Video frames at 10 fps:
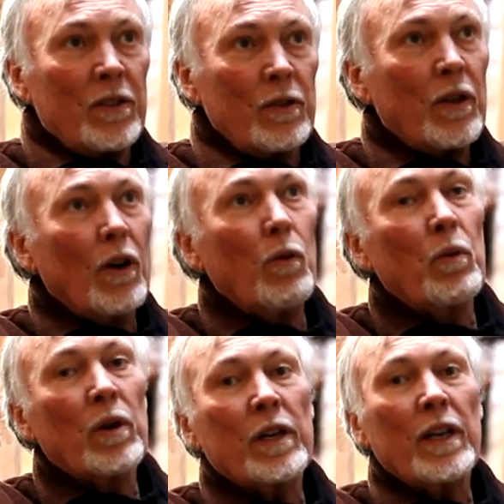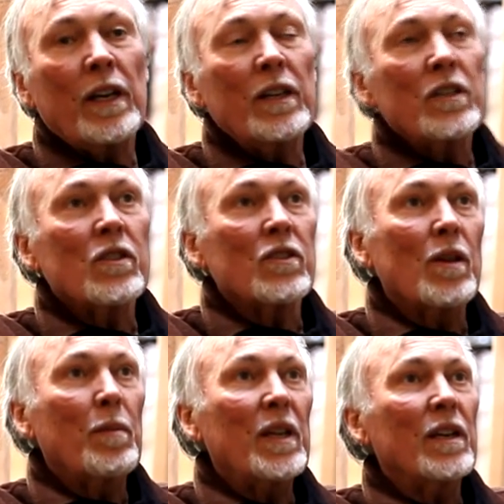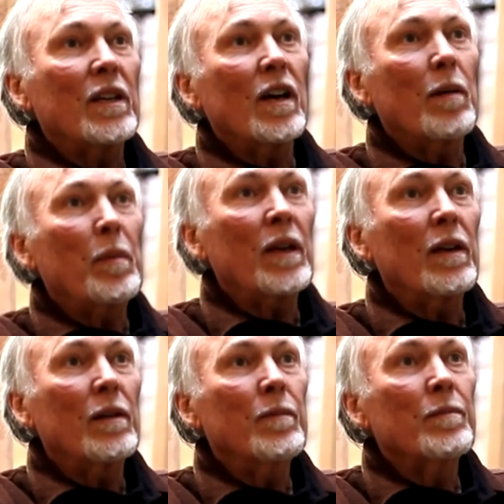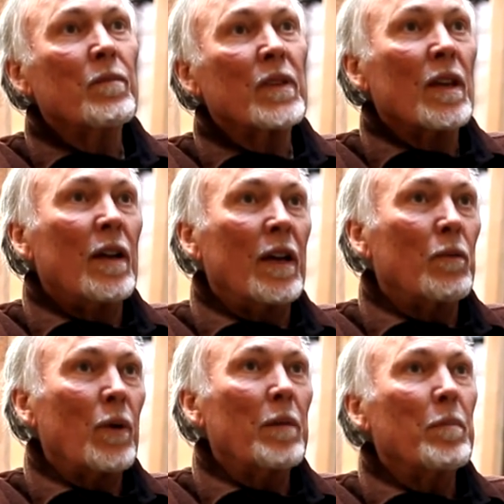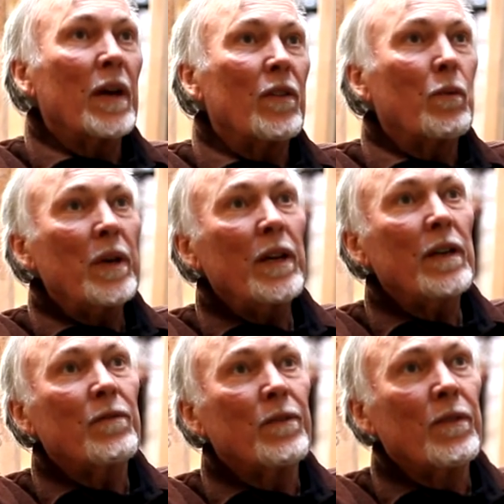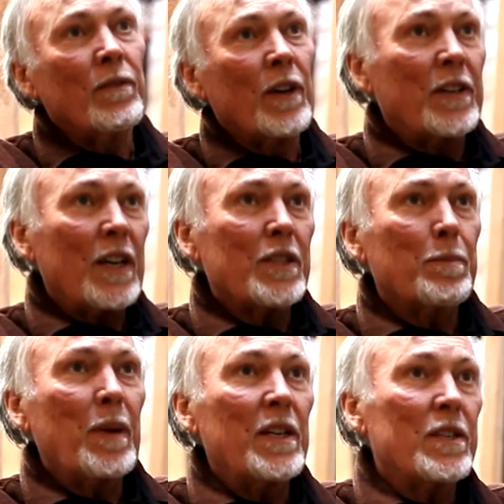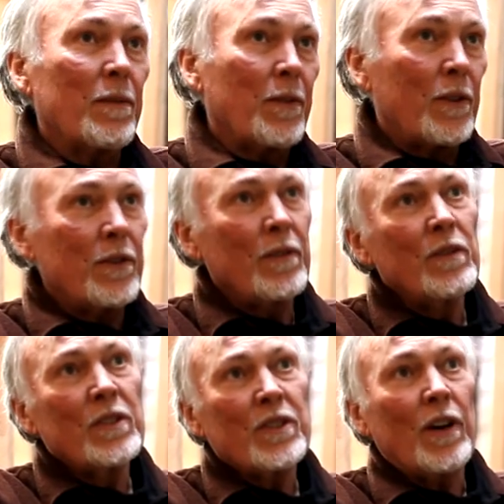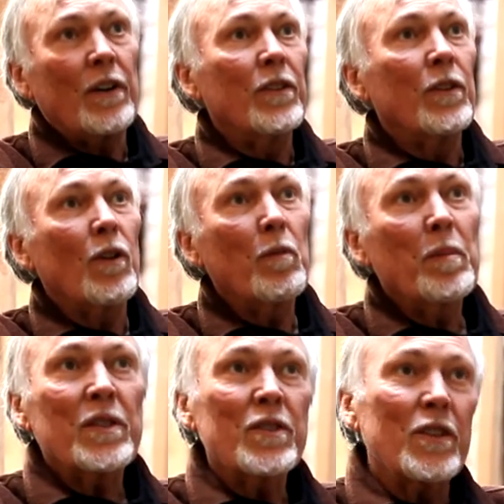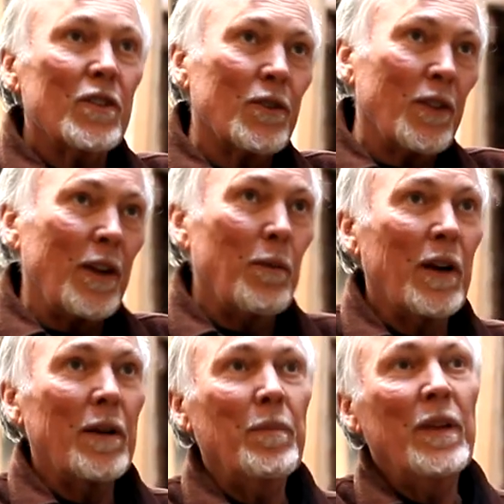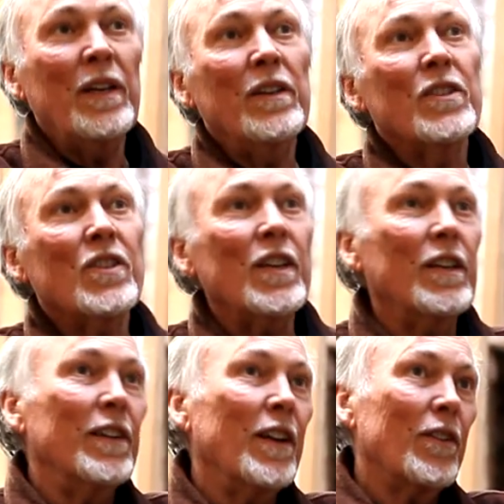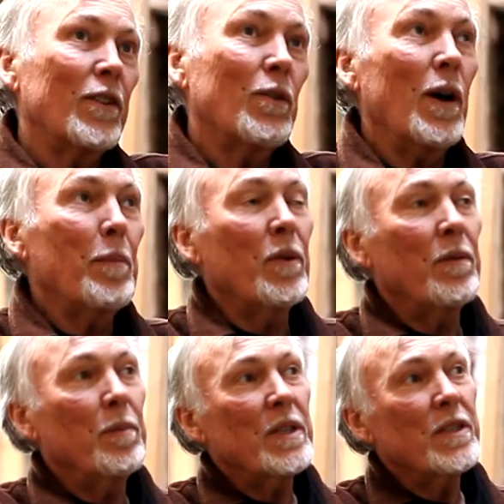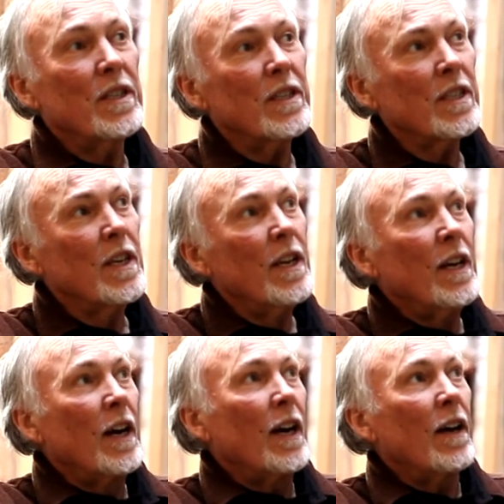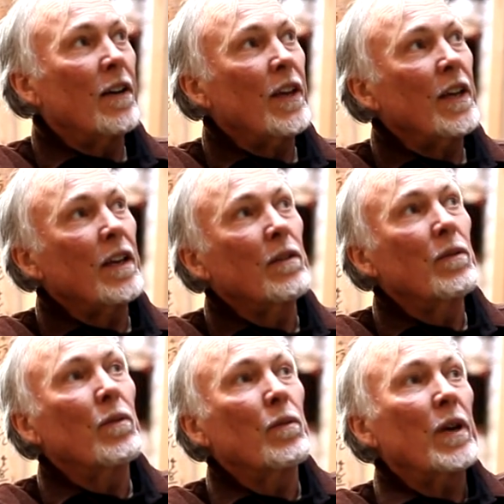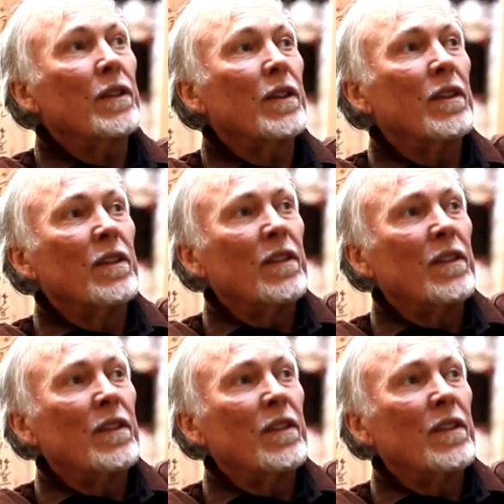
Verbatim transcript: do co-working, so somebody can come in and rent by the week a desk space if they're starting their own business or they want to be seed another cooperative business. Uh, they can rent